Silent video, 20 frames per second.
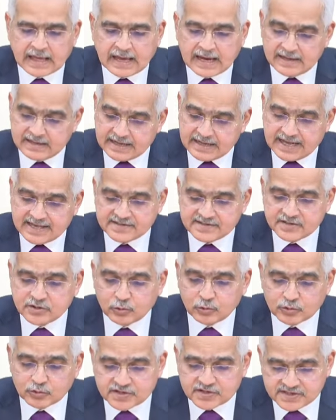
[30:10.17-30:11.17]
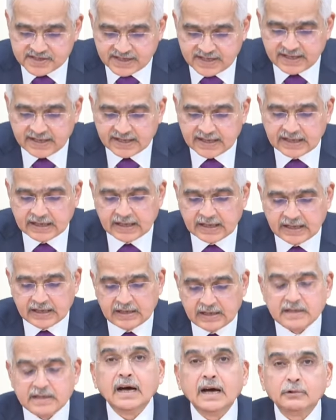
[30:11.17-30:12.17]
And as you would see,
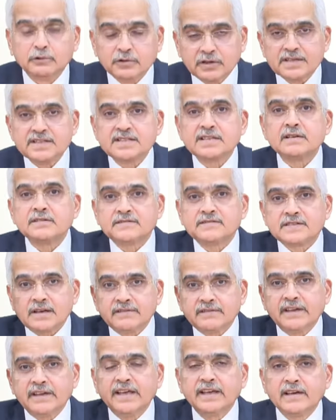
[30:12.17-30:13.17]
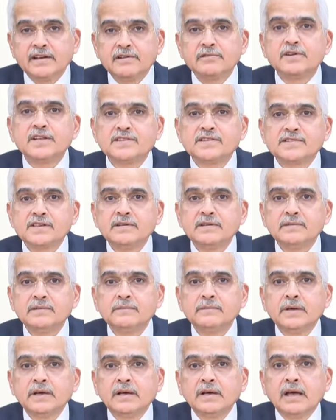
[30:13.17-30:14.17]
now the reserves have again
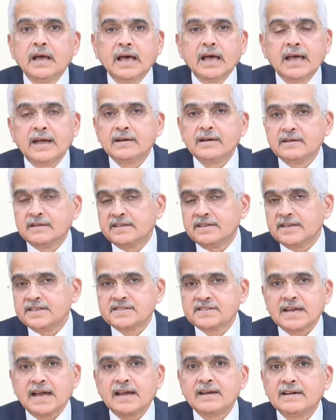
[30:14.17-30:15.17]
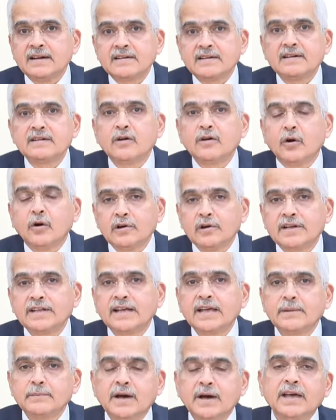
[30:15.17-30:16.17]
risen, and they stand at an
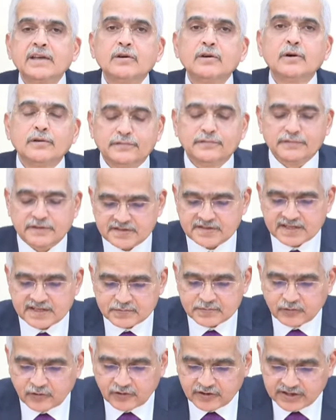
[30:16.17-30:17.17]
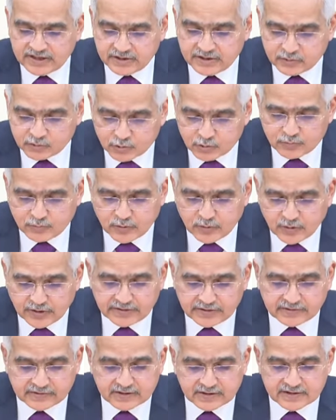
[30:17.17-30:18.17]
all-time high of
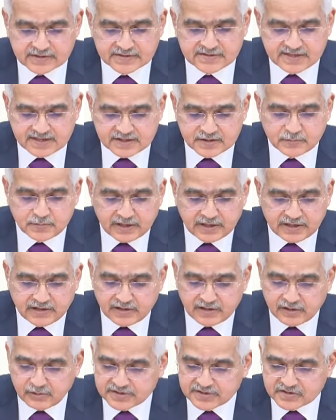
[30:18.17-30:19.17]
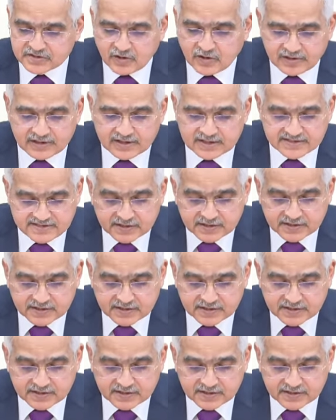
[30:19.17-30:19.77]
$645.6 billion as of